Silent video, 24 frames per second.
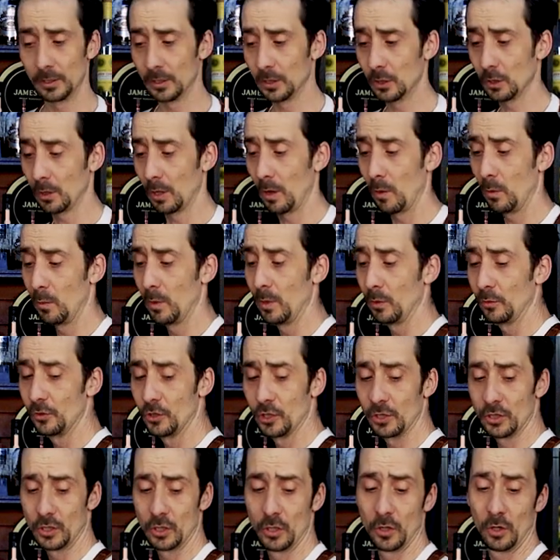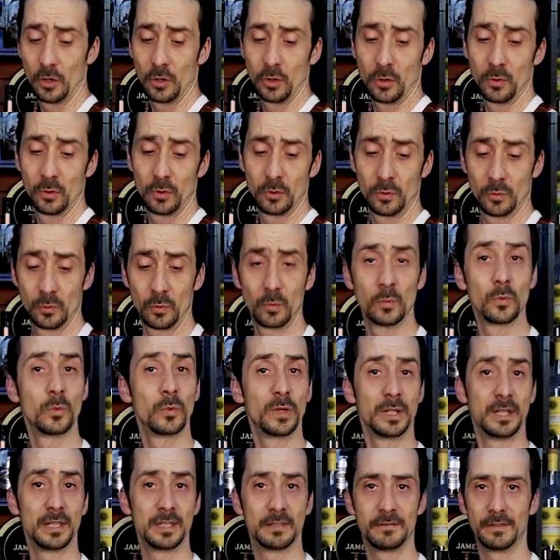so I will just go
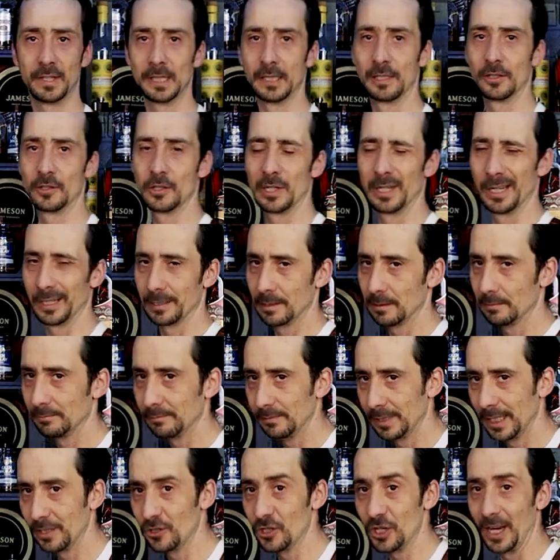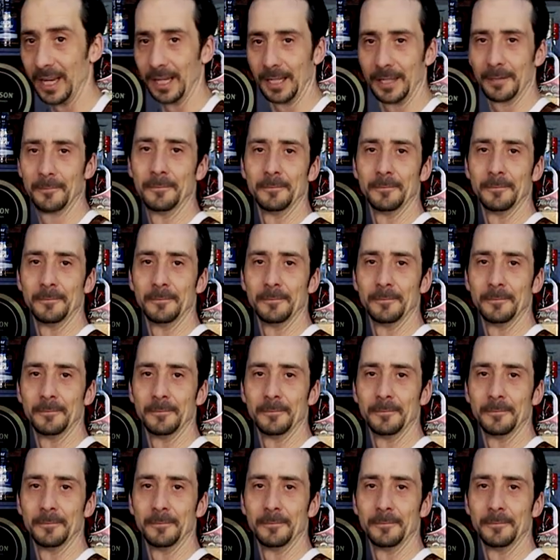with this vintage glass. Let's shake.